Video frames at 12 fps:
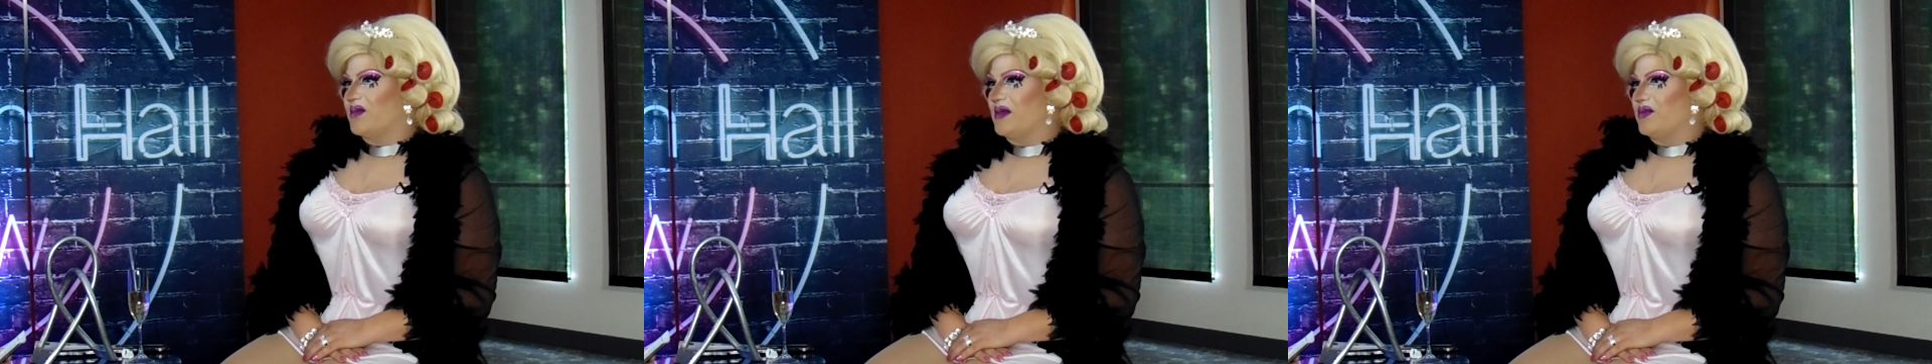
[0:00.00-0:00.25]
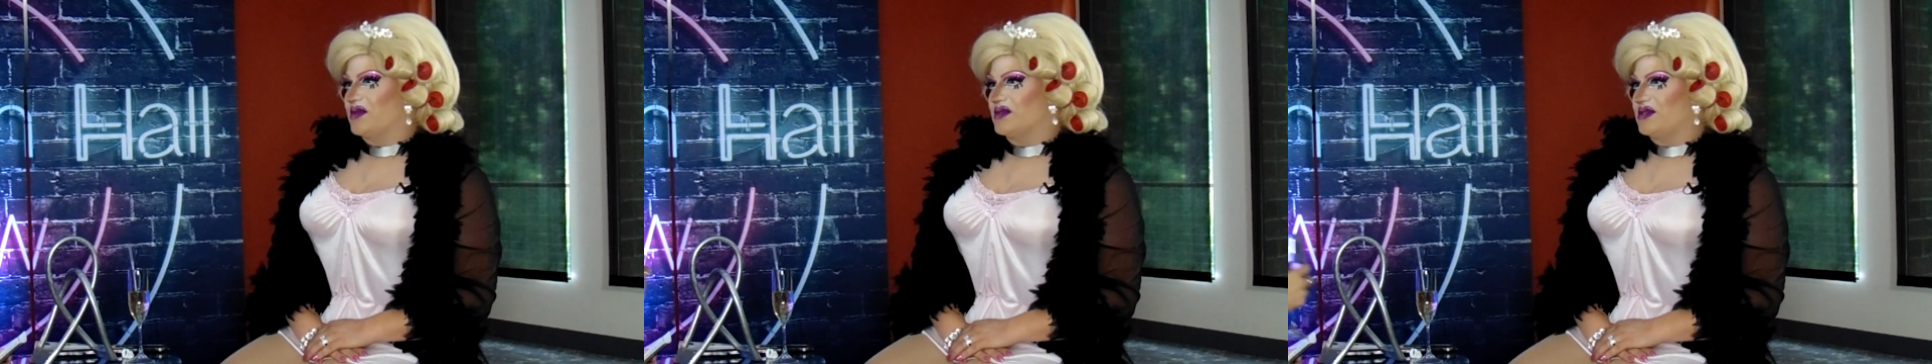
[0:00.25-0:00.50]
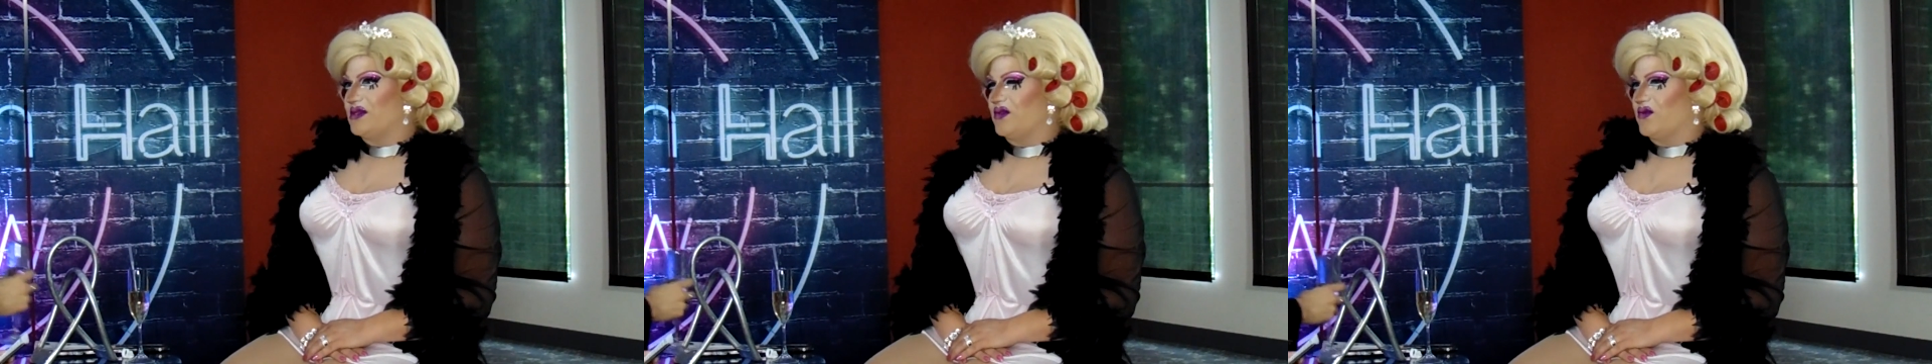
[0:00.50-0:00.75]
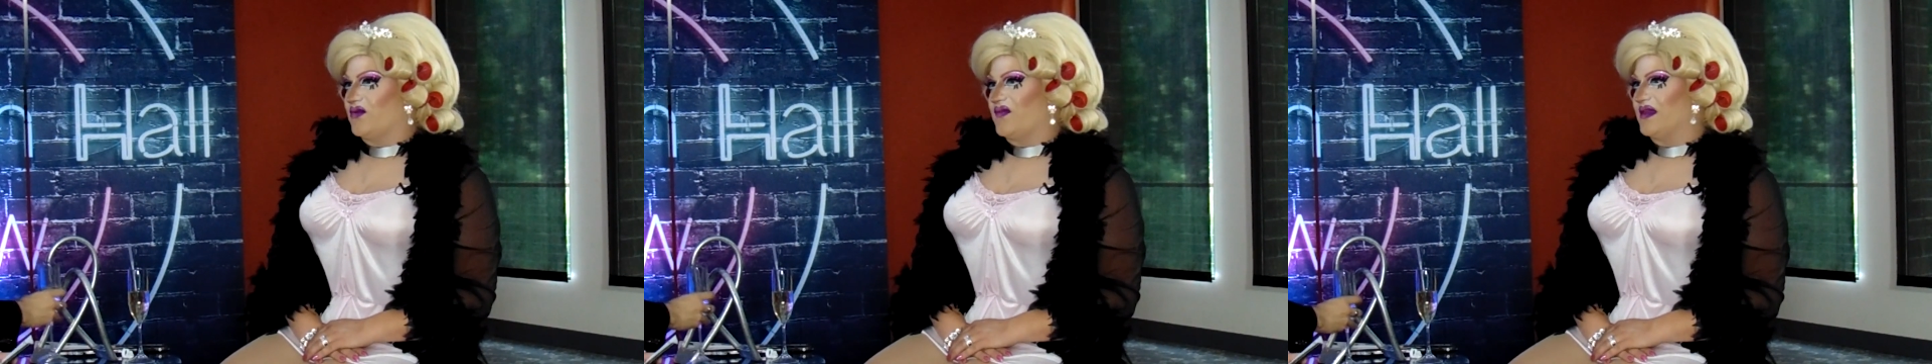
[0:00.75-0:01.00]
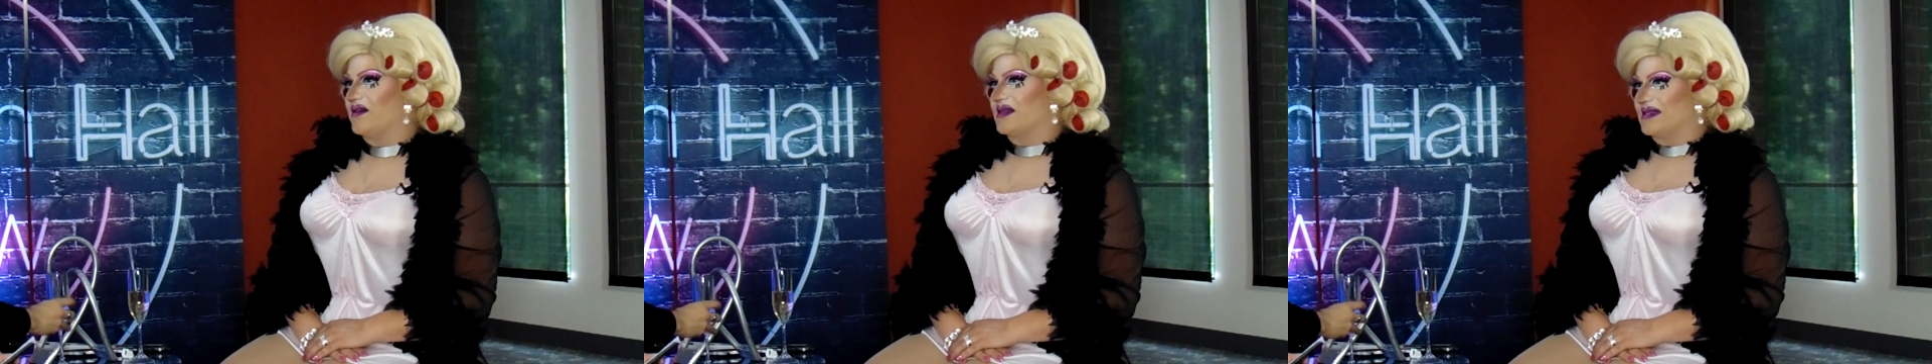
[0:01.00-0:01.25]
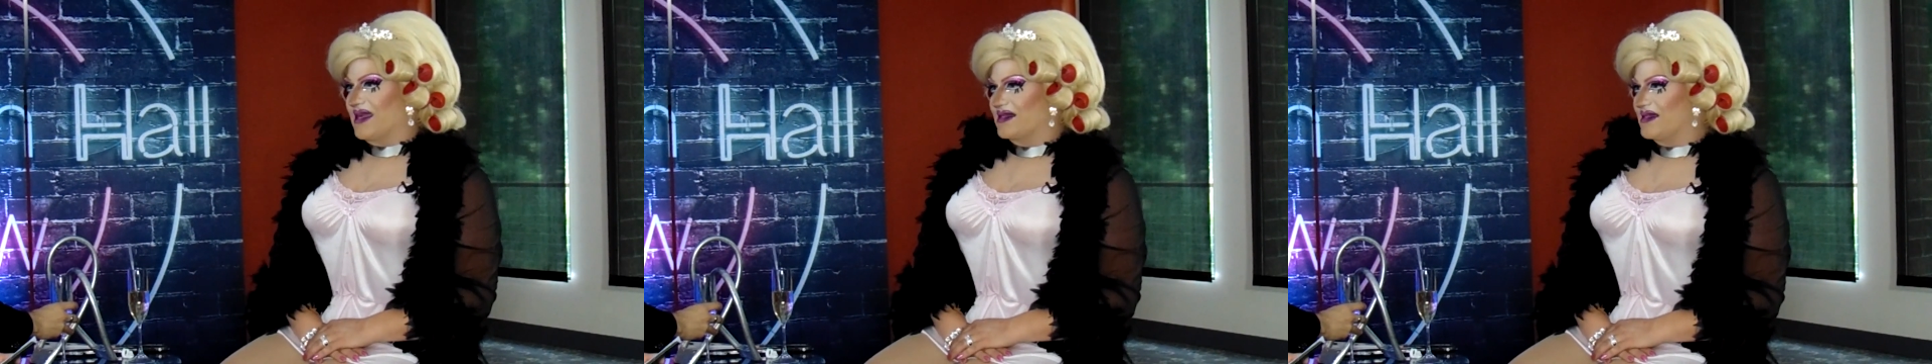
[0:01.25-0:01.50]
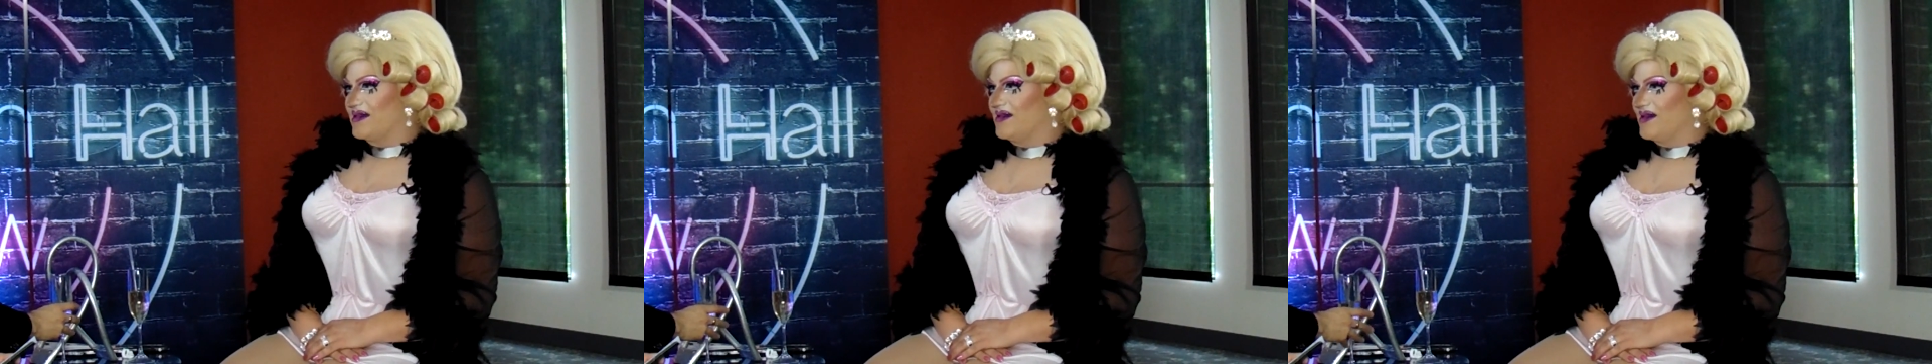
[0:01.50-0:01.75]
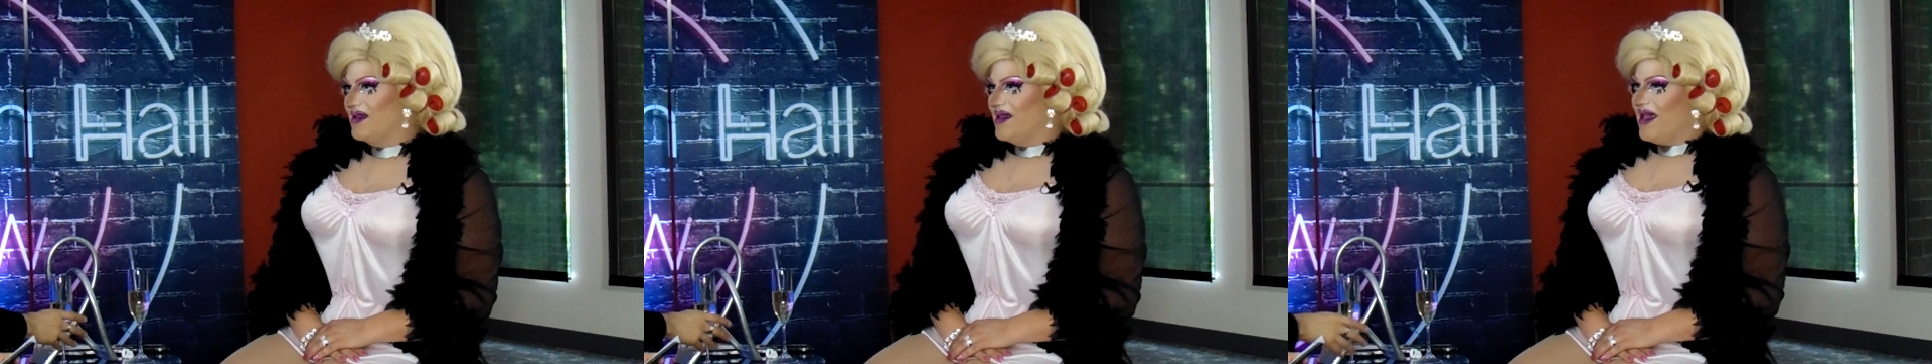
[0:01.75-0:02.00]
people to feel connected